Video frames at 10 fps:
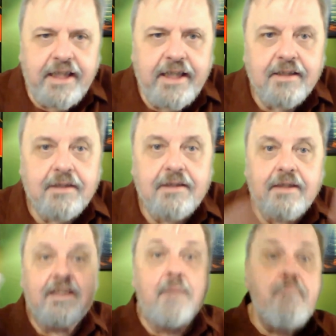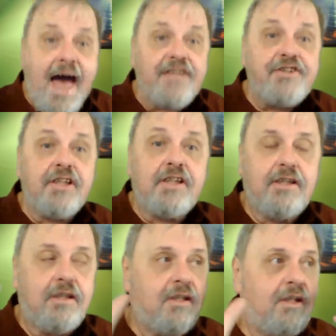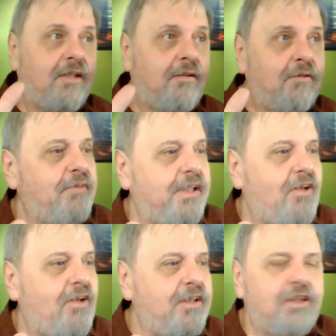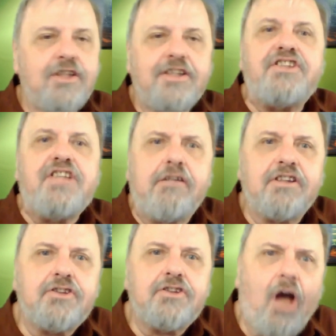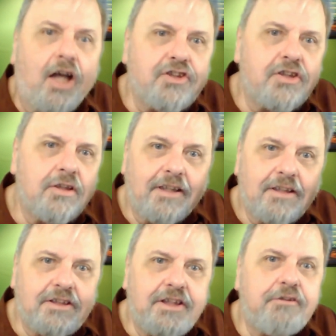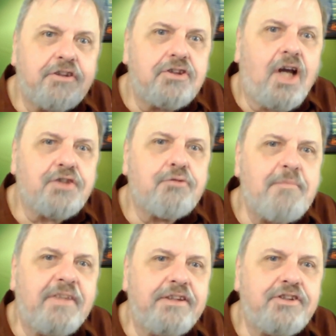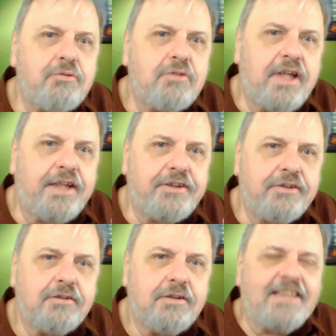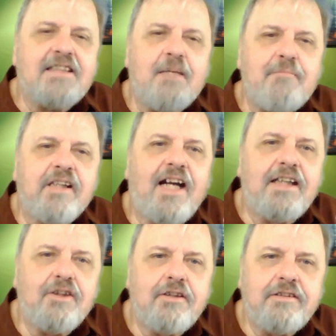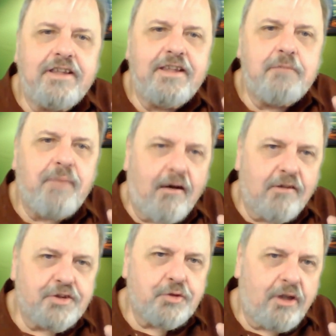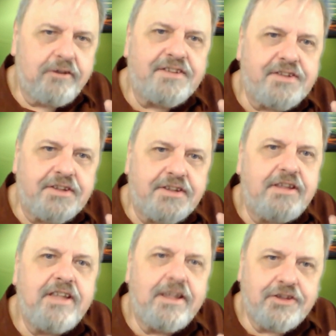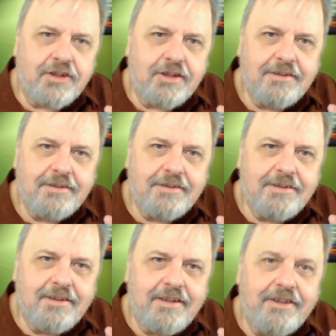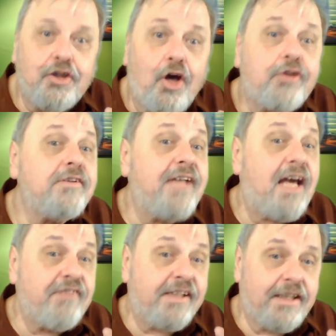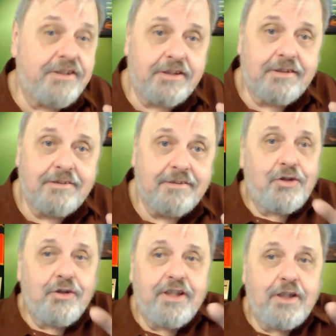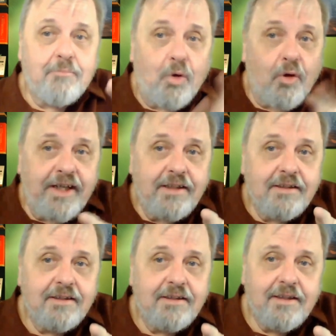the key the magic what would they call it? The, the secret sauce, right? The secret sauce remedy to what I do. It's something I learned in Power Squadron as a teenager in nautical navigation. You get a buoy